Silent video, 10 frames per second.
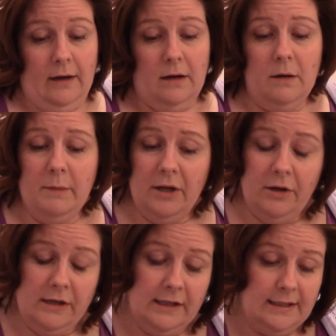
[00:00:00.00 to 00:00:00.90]
Oh my
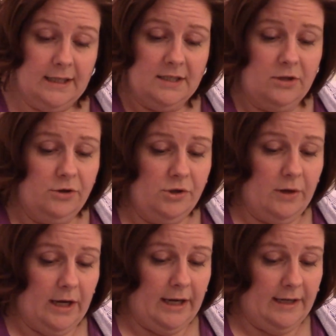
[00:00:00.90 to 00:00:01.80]
goodness, I sewed, you
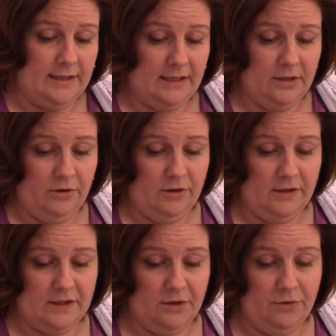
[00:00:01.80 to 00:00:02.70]
guys. I sewed
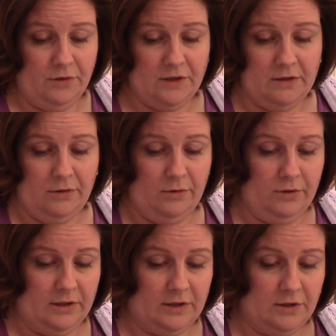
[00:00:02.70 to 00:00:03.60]
and sewed and sewed
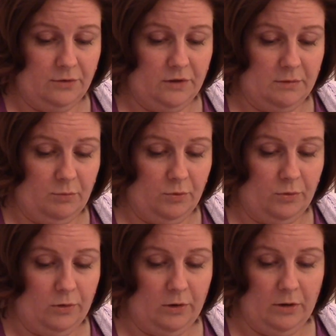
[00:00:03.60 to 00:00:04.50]
and sewed some
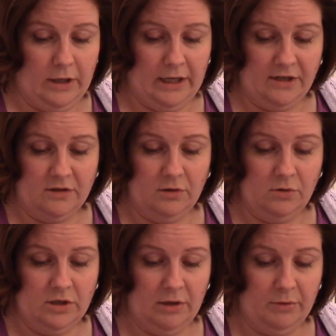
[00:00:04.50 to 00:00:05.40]
more. And I
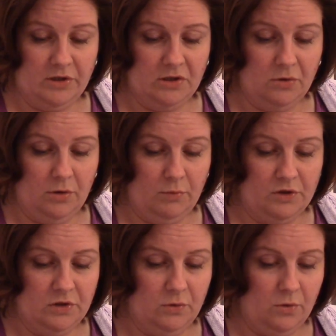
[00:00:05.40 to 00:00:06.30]
sewed till my sewer was
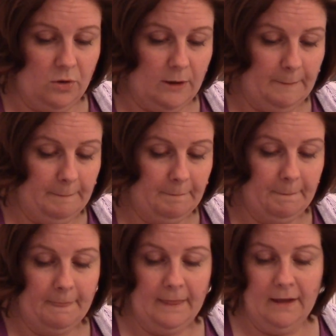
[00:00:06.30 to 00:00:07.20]
sore.
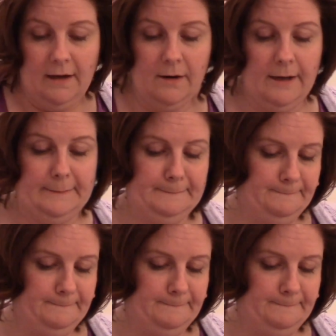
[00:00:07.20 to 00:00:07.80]
Alright.